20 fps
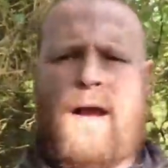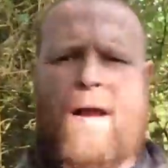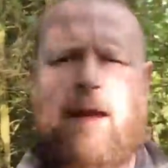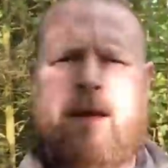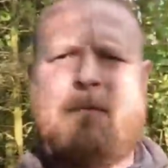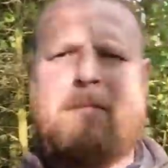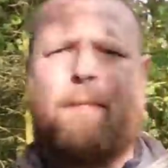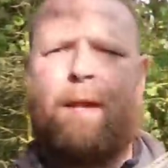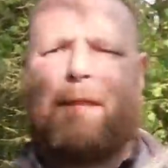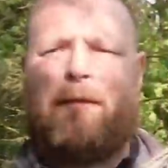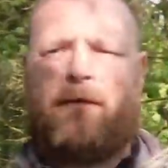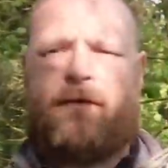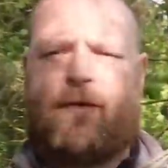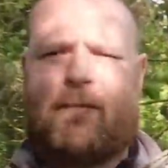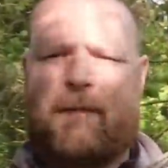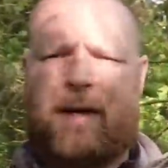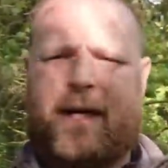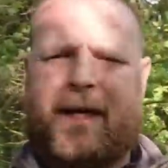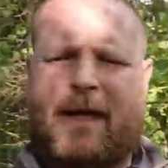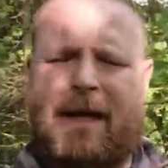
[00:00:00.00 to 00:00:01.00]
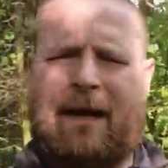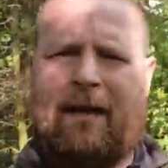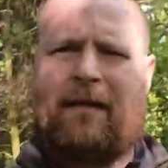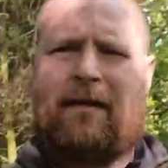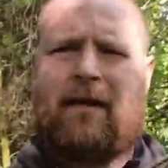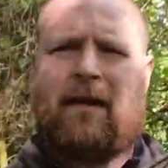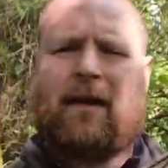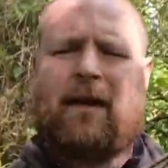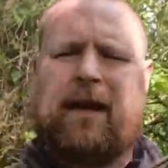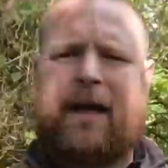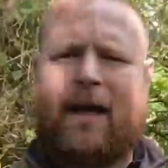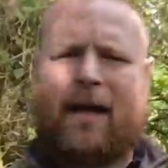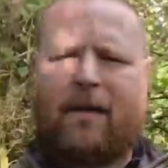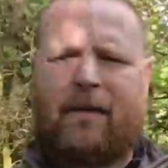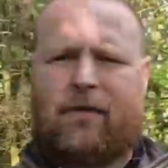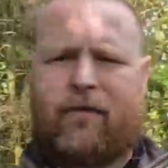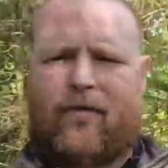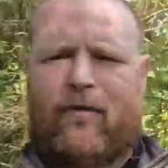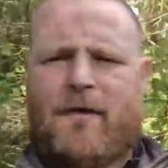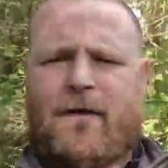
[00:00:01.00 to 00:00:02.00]
I am meant to be in the Lake
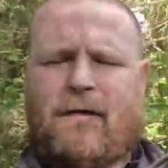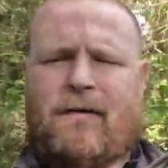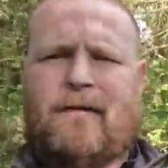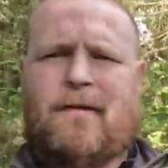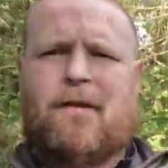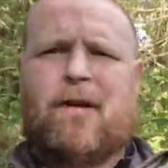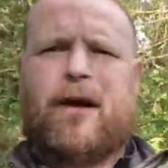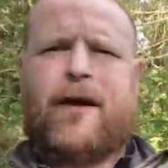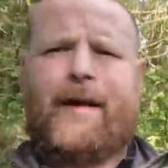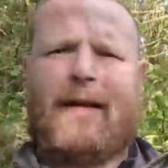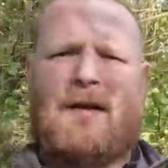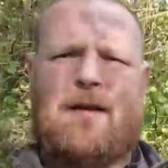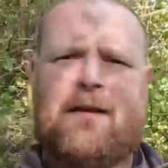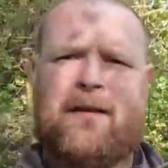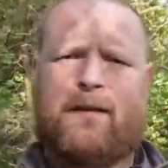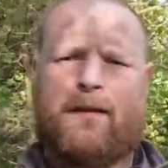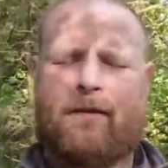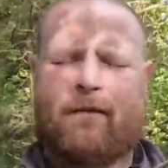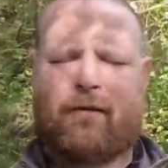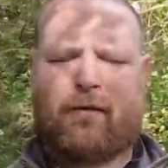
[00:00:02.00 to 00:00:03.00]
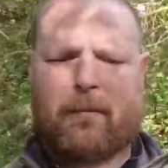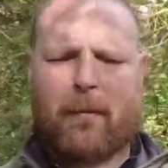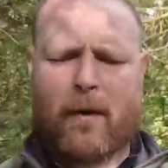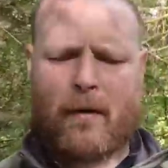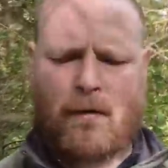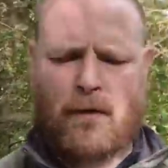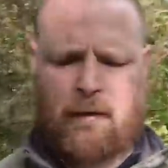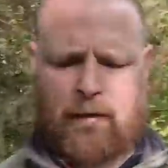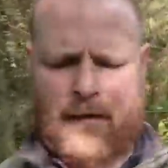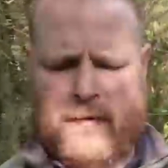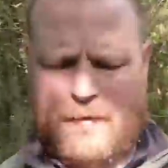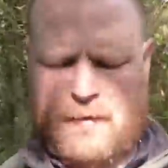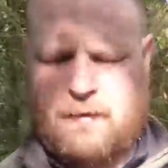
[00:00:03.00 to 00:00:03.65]
Districts tonight and tomorrow,